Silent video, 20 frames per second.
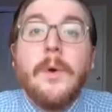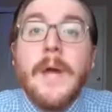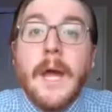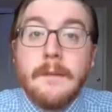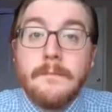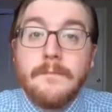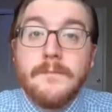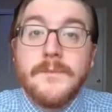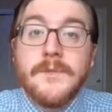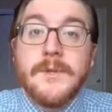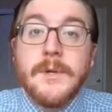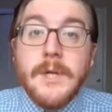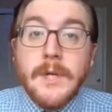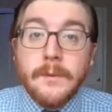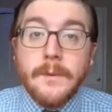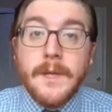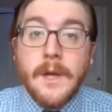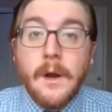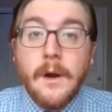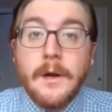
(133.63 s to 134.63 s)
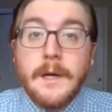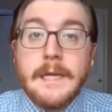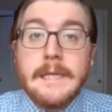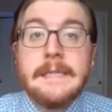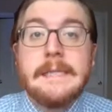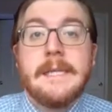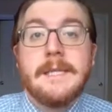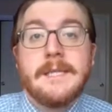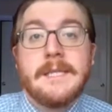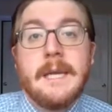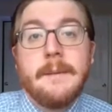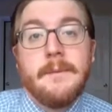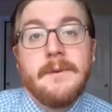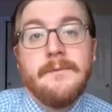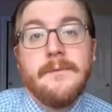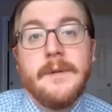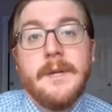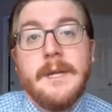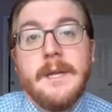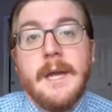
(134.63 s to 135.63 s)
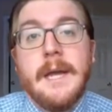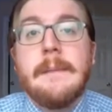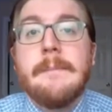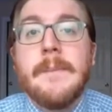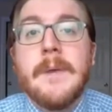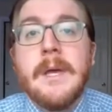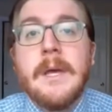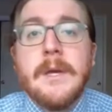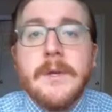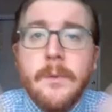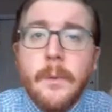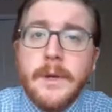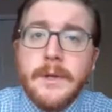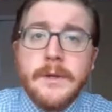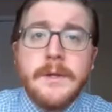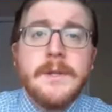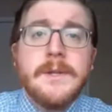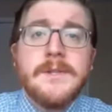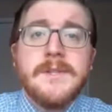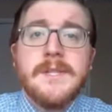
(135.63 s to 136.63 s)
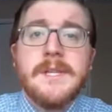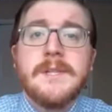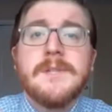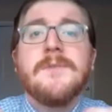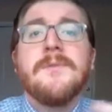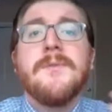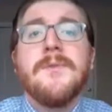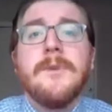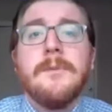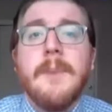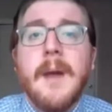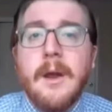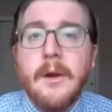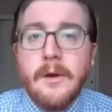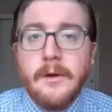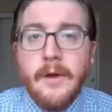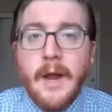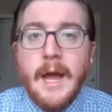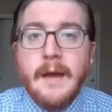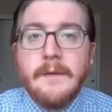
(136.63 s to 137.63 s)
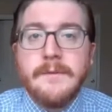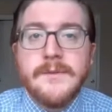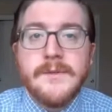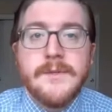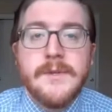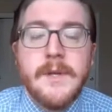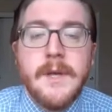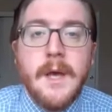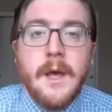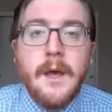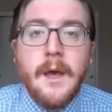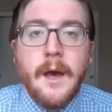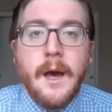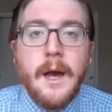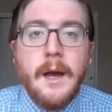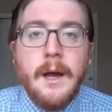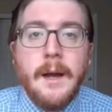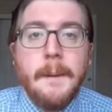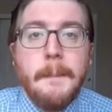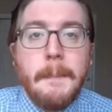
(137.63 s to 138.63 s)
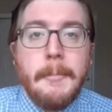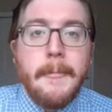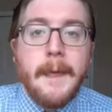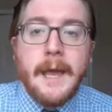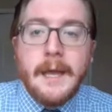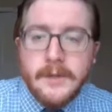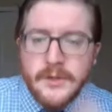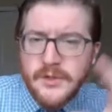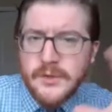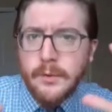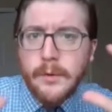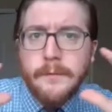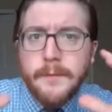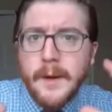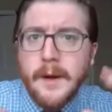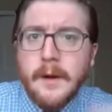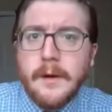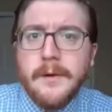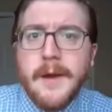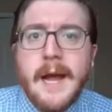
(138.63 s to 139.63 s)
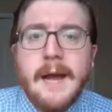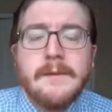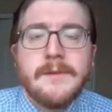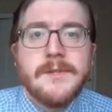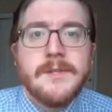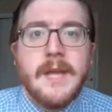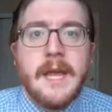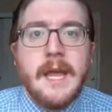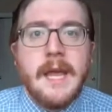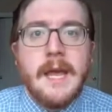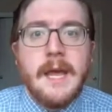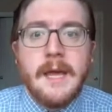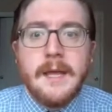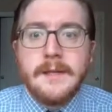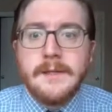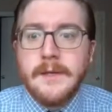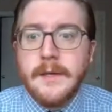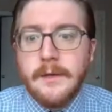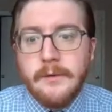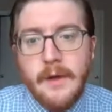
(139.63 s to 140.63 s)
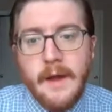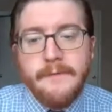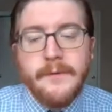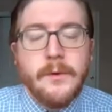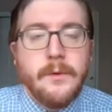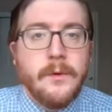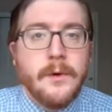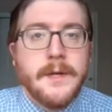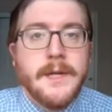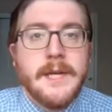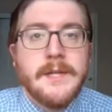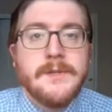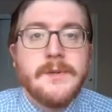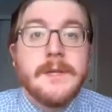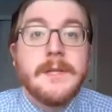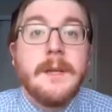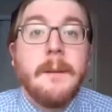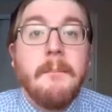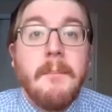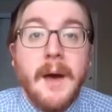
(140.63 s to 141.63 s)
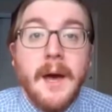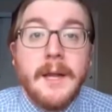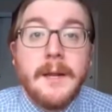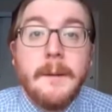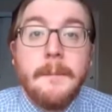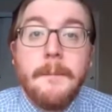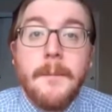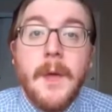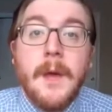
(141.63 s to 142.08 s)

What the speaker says: Okay, so here we are in the assignment for today. What you're going to see is a few paragraphs, and it's short paragraphs and a graphic organizer at the bottom.